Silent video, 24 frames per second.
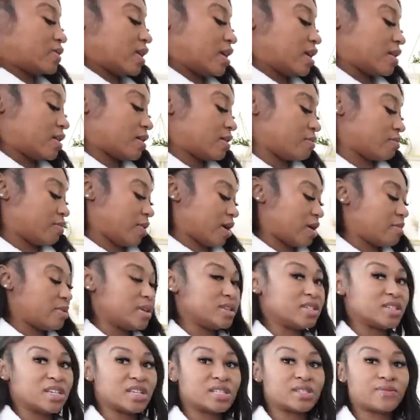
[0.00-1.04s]
think
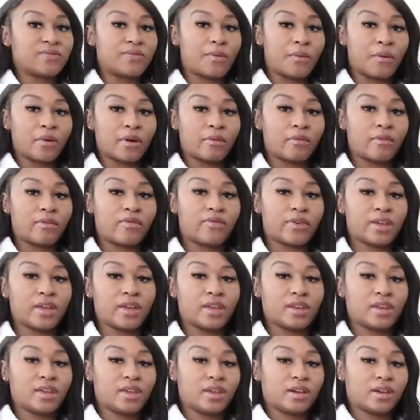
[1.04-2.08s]
maybe just four will fit
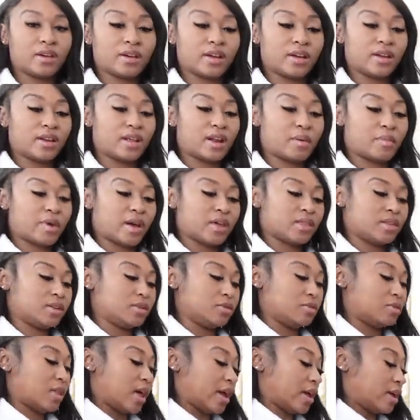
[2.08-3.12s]
in here. And then I'm gonna have to
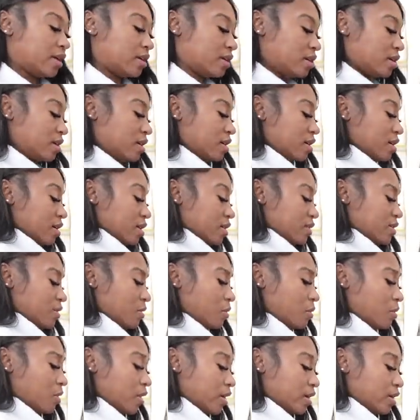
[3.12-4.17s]
do like the
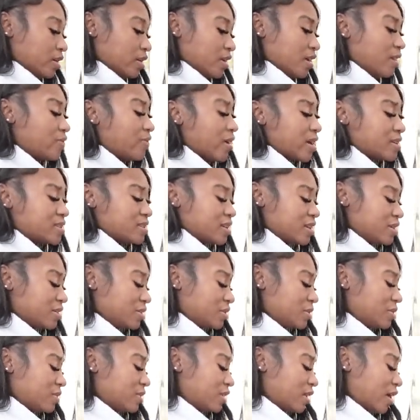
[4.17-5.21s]
one, if I still
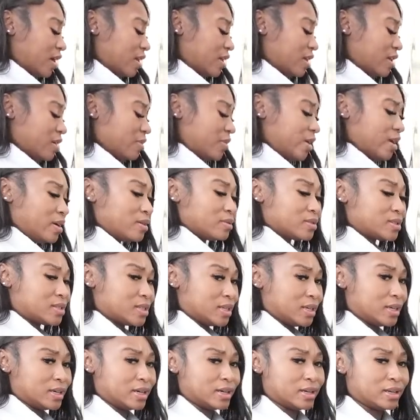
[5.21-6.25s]
do it like this, you don't
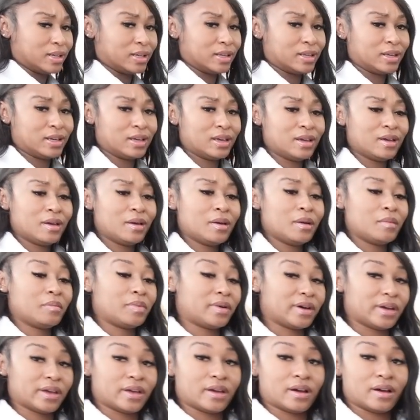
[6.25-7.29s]
see honey.
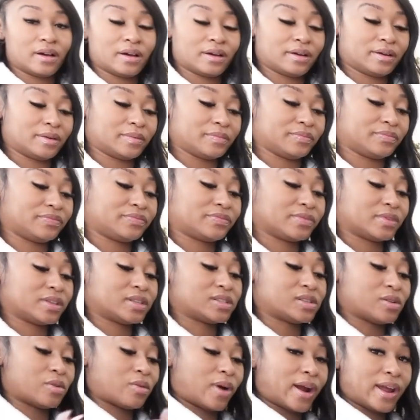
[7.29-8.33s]
But um,
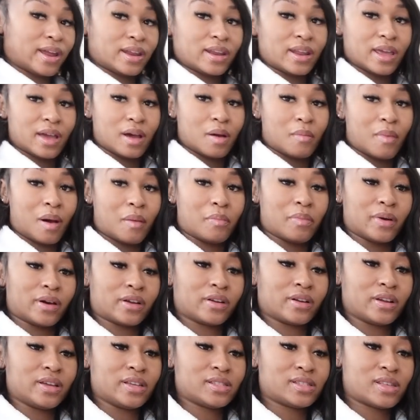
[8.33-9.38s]
so right now my butter
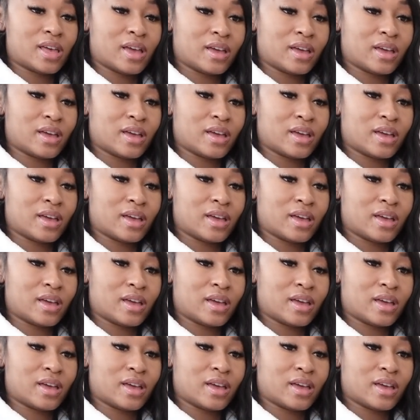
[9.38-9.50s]
is